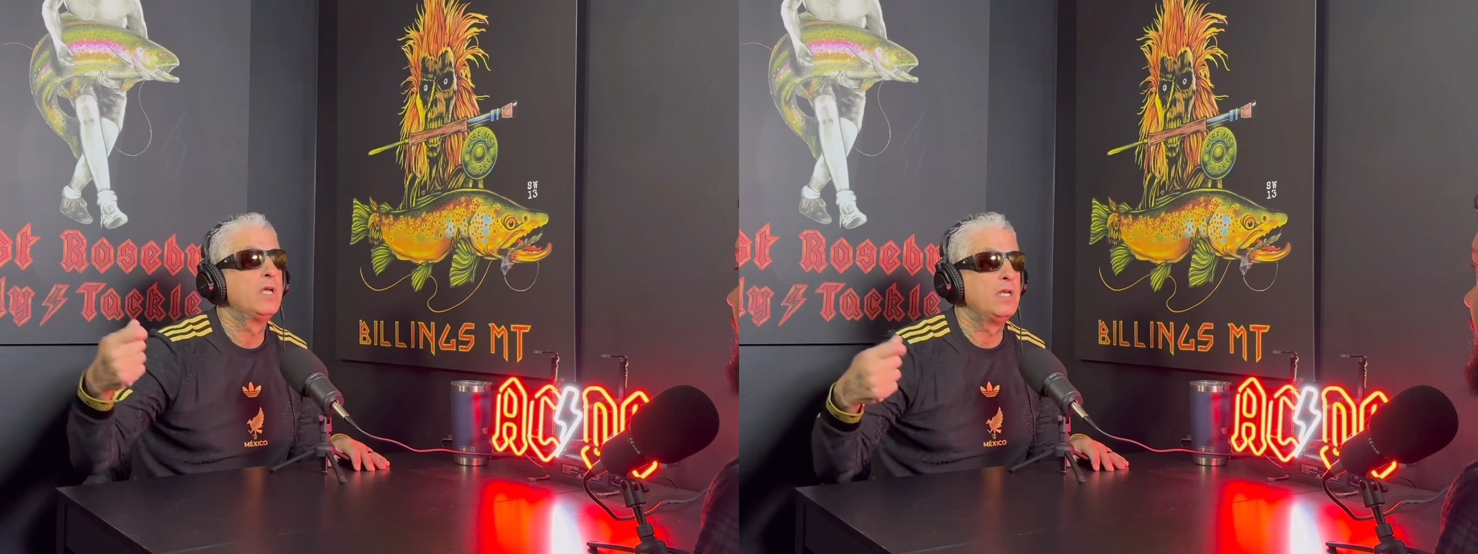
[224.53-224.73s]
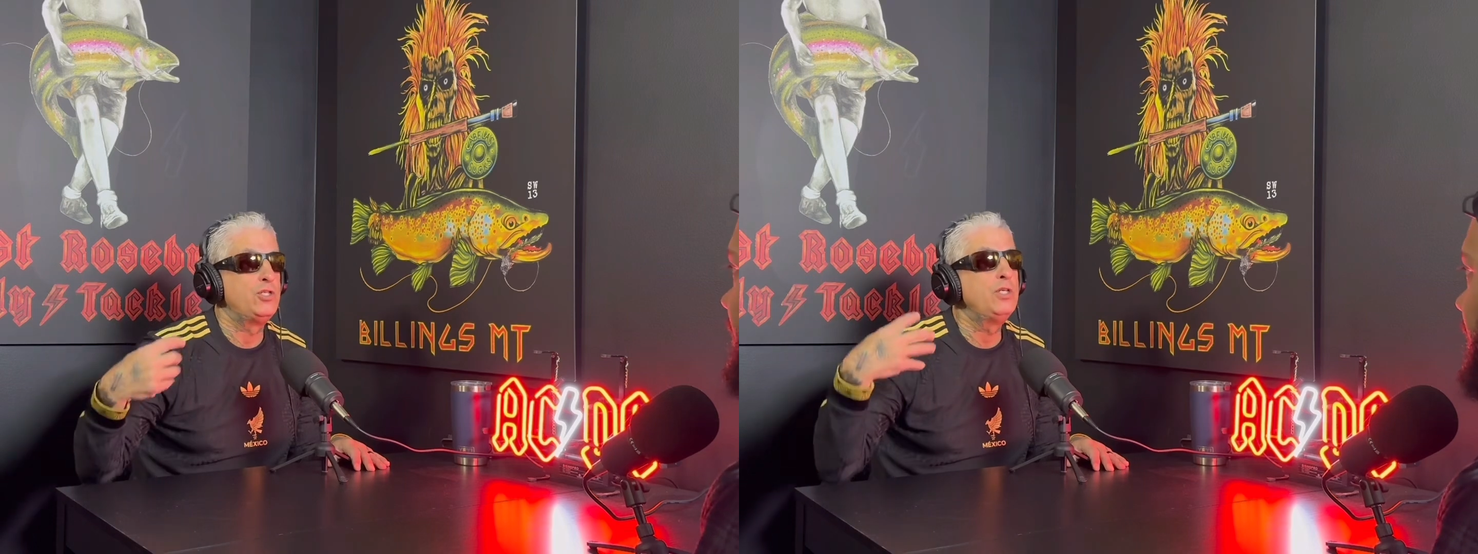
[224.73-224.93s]

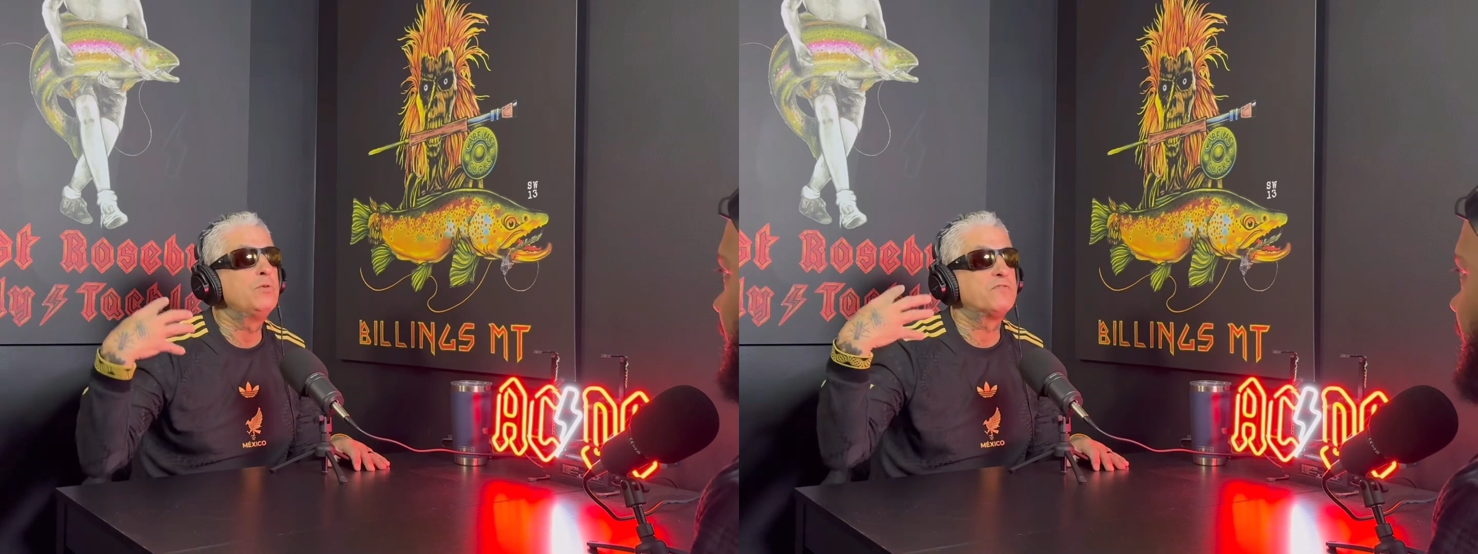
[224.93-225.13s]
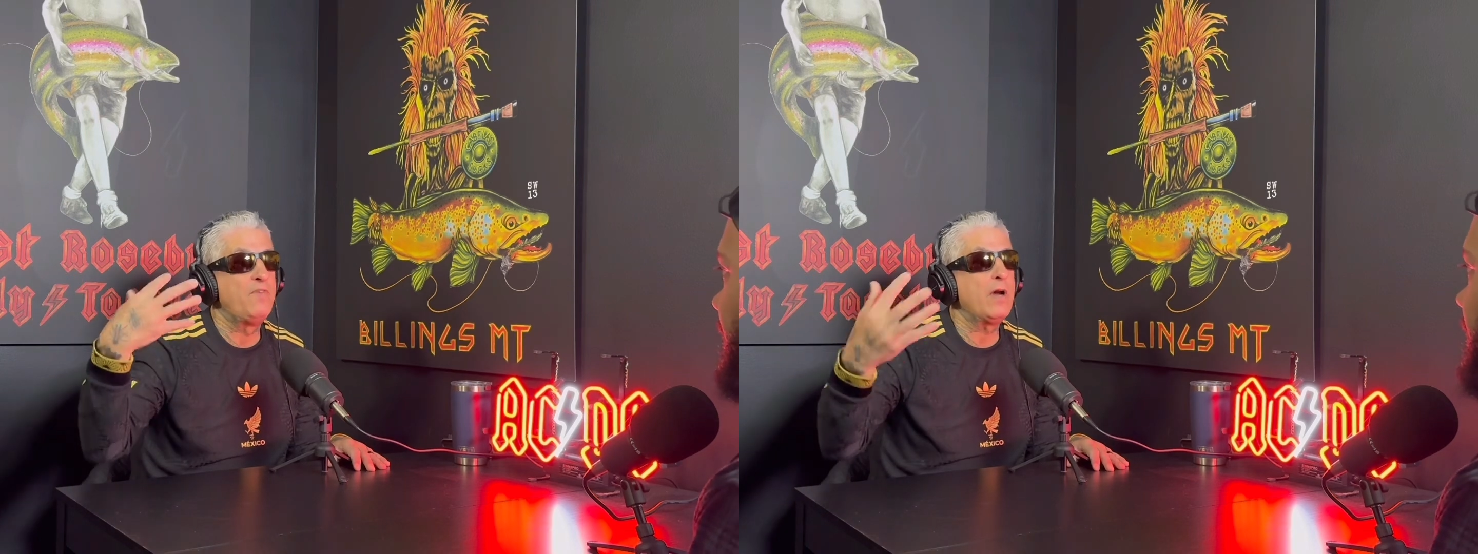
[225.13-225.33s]
And she
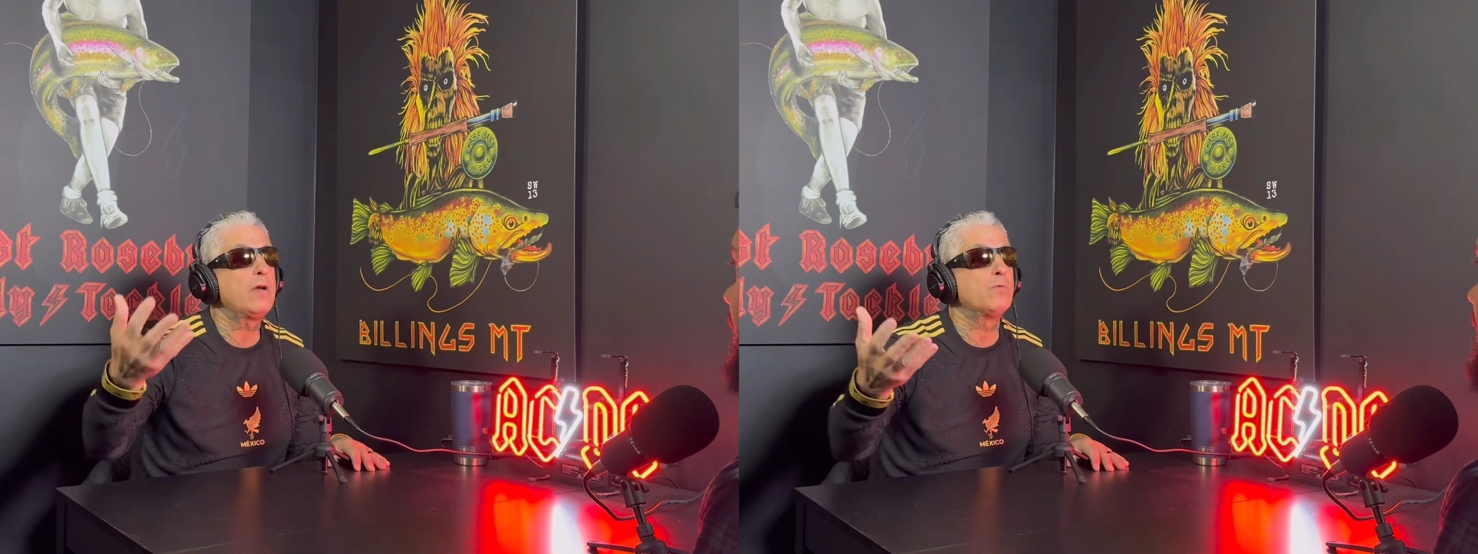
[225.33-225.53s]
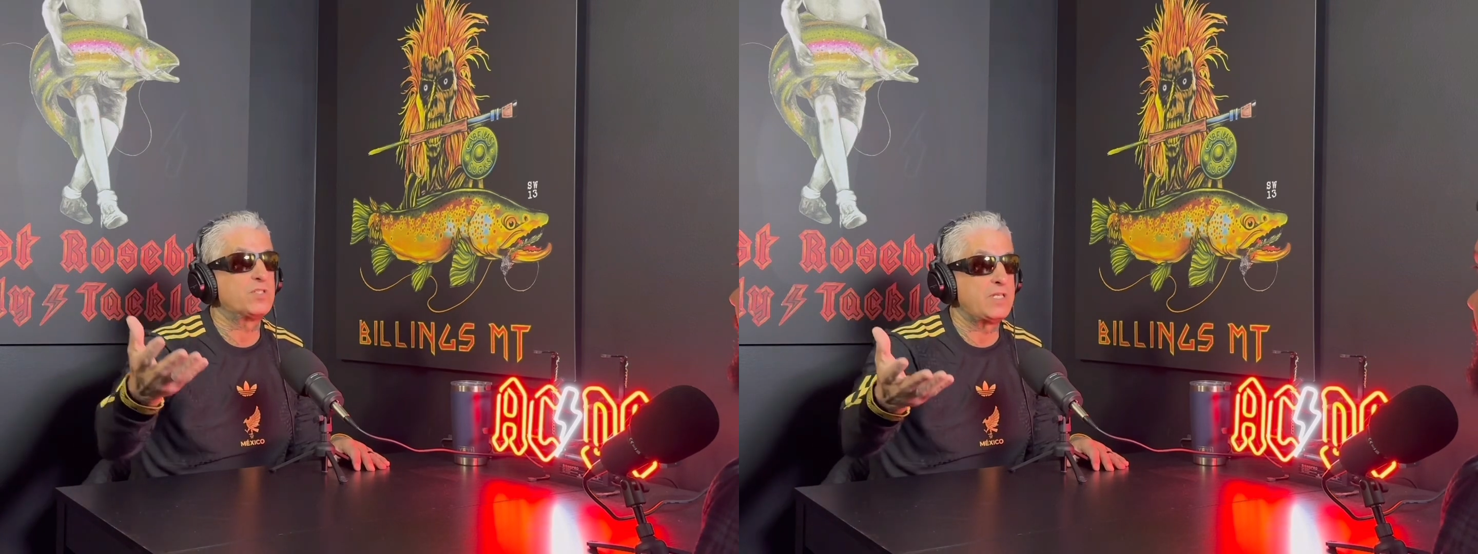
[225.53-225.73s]
was
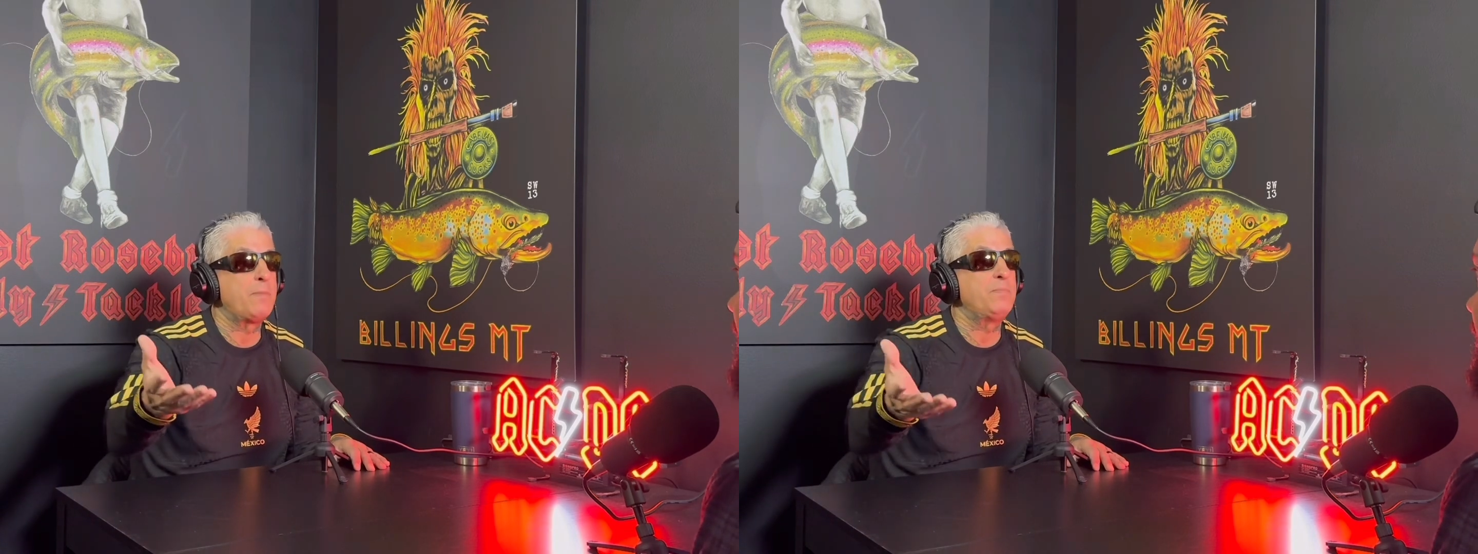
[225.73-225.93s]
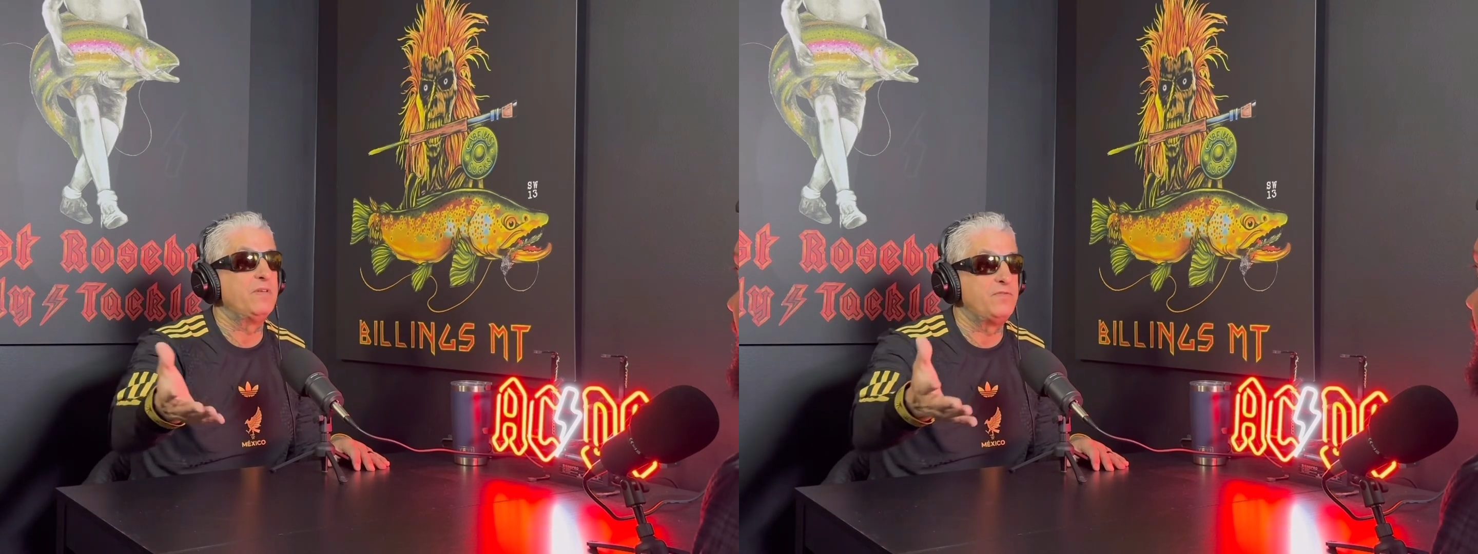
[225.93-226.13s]
very
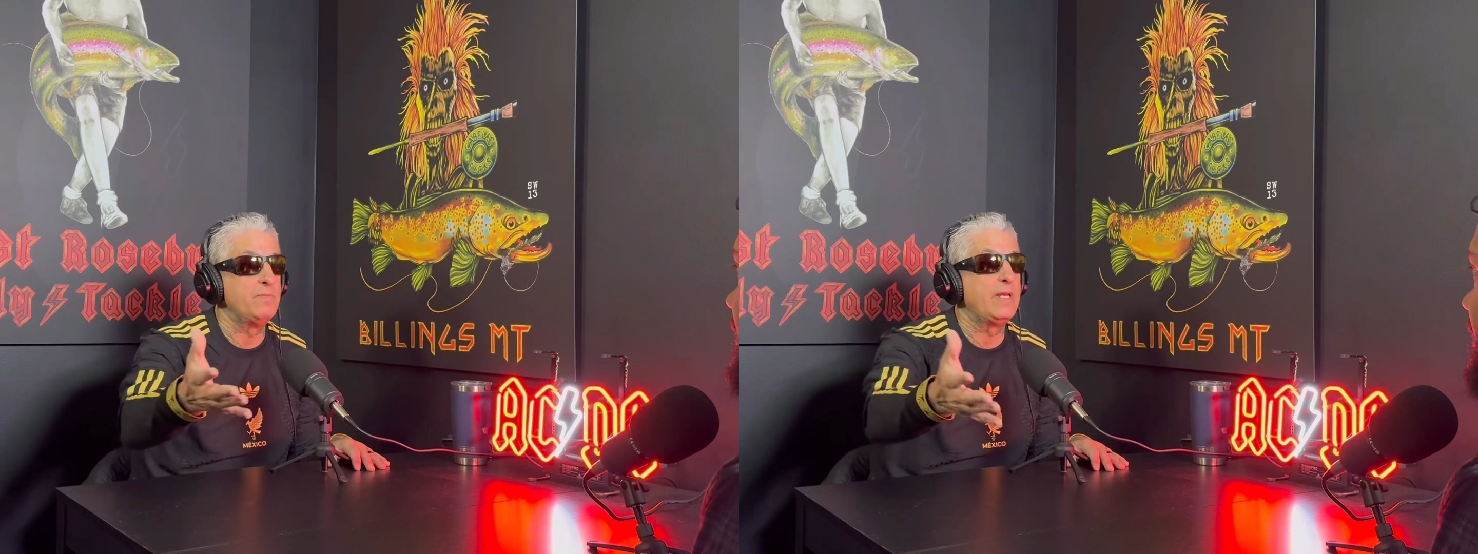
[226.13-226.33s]
receptive to